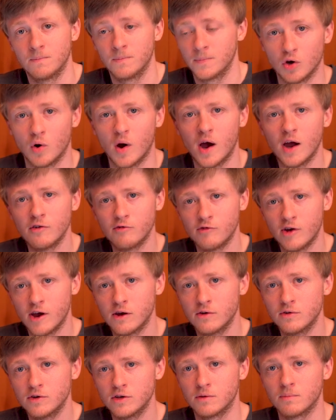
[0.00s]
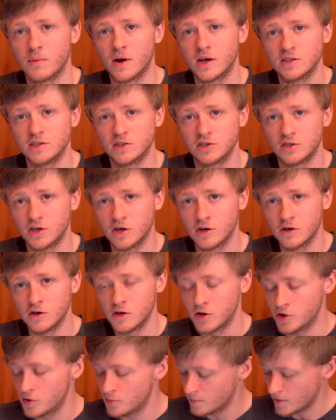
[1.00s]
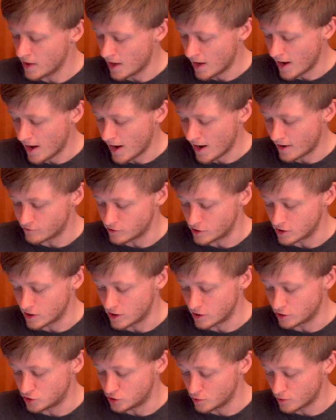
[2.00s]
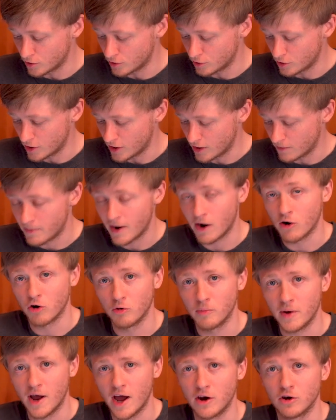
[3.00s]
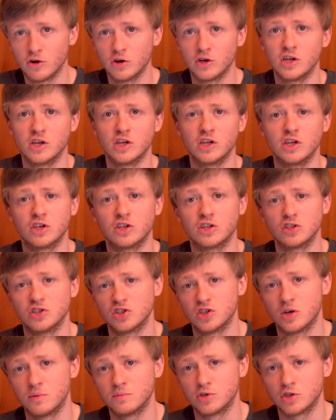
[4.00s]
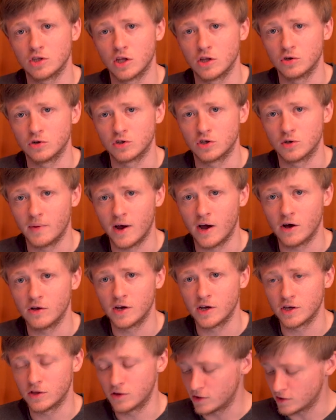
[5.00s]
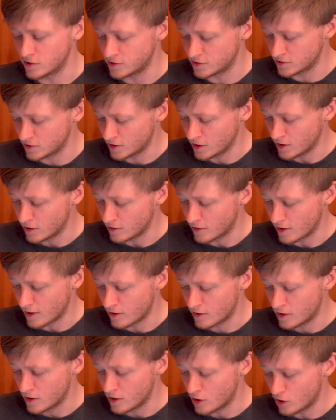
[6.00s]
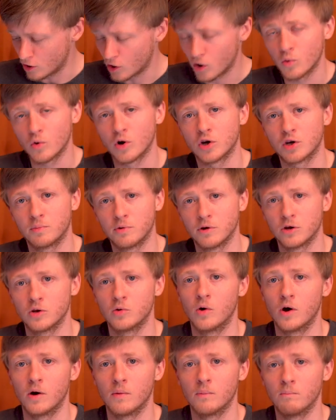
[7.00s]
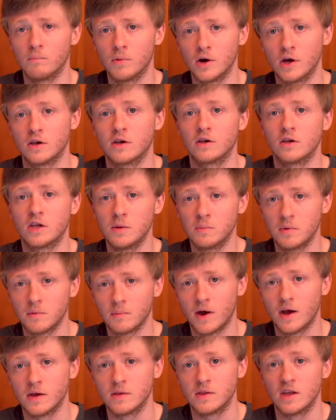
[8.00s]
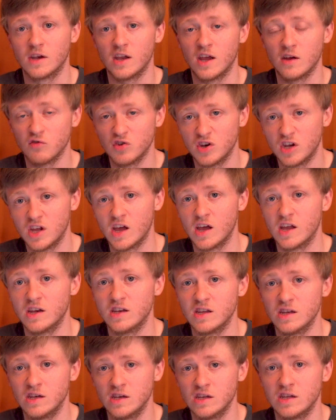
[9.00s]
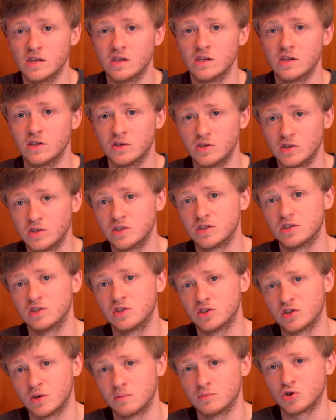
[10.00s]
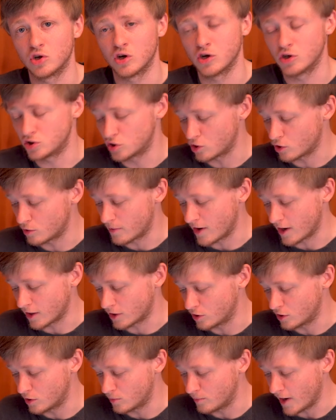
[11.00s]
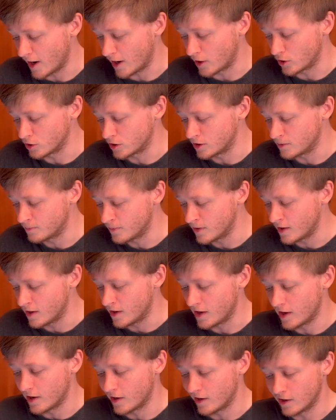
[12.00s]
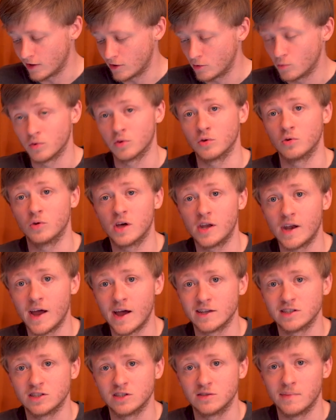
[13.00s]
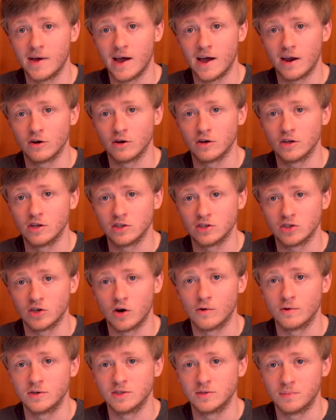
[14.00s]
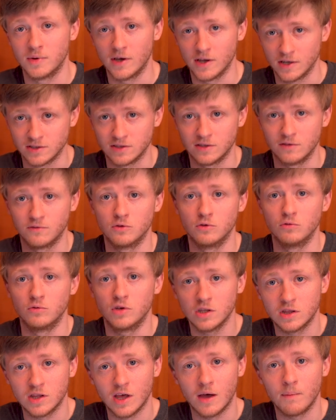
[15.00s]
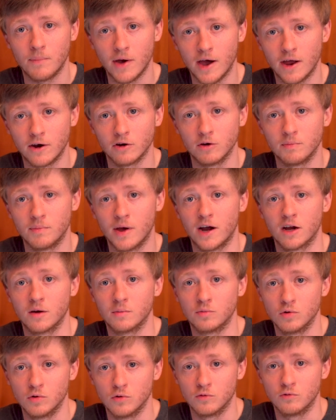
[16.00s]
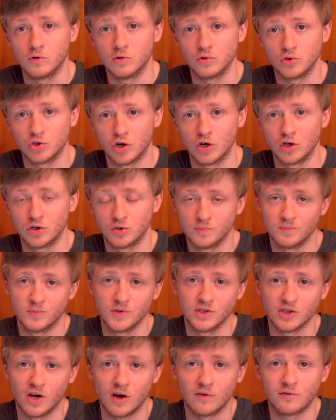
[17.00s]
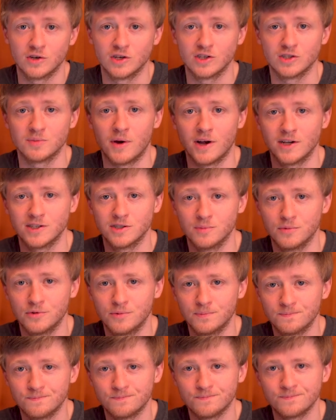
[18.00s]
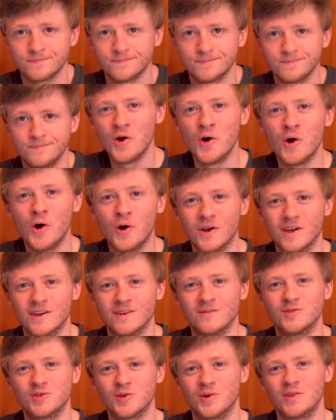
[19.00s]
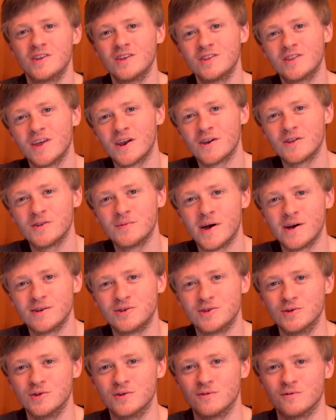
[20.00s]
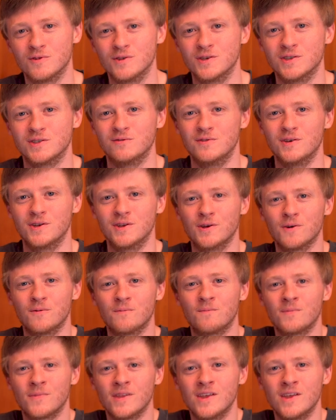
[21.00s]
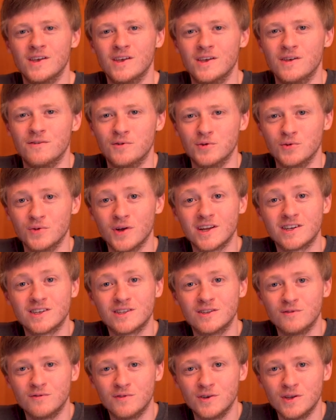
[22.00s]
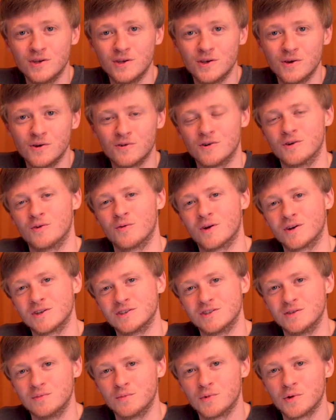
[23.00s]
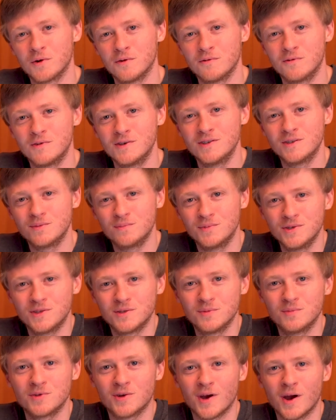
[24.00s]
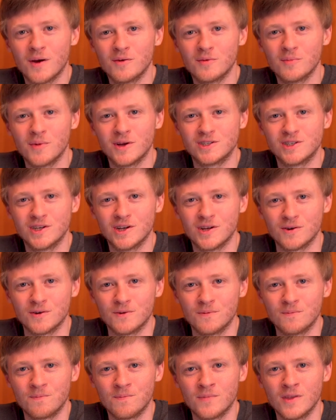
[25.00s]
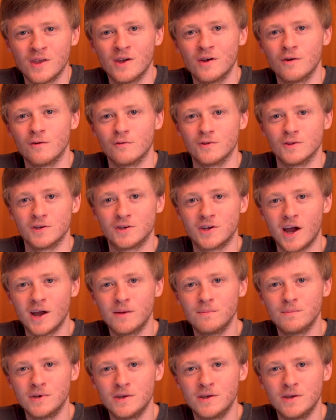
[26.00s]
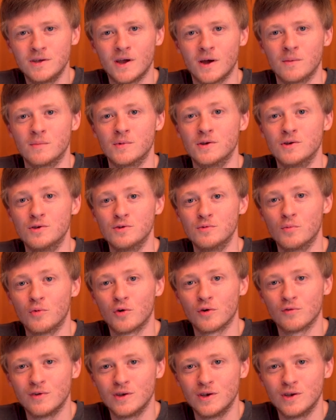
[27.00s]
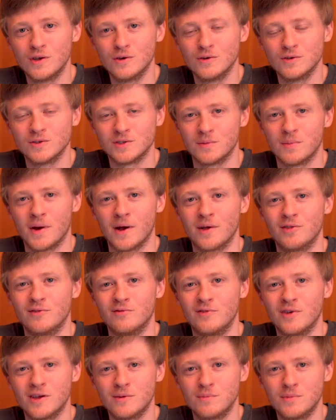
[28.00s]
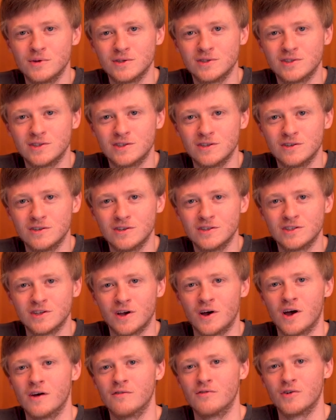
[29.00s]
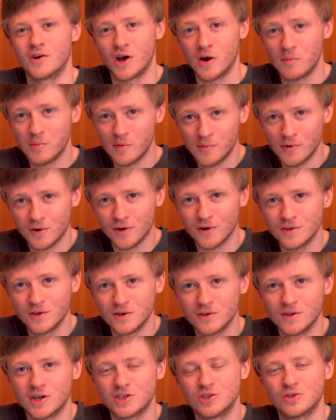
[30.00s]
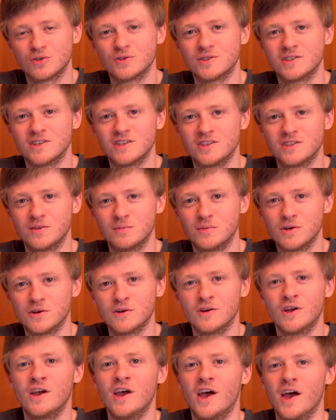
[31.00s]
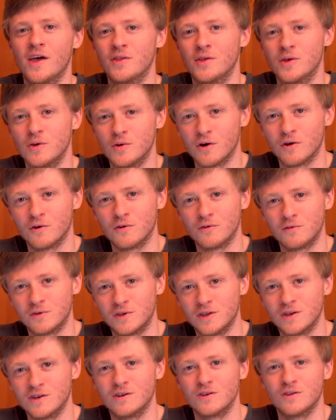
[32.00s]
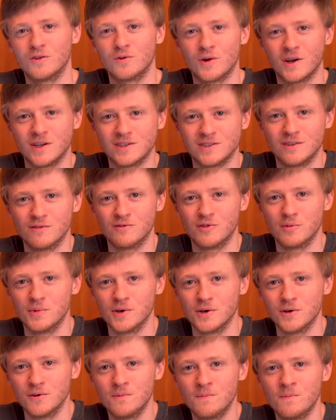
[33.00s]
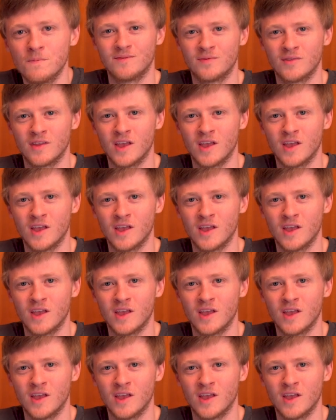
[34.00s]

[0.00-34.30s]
So I found in my scenario having a 200 amp hour battery and consumption that looked about like this that it all worked pretty well. But keep in mind that every day I did need at least some charge going back to the battery. And with a lead acid battery, it's always best if you get that battery back up to a full charge as often as possible. Okay, so I think that'll about do it for this video. If you liked the video and want to see more of these, please subscribe to my channel. For the time being, I'm going to do more videos about the van build series. I'll have a couple more on the electrical system here, and then I'll get into the rest of the build.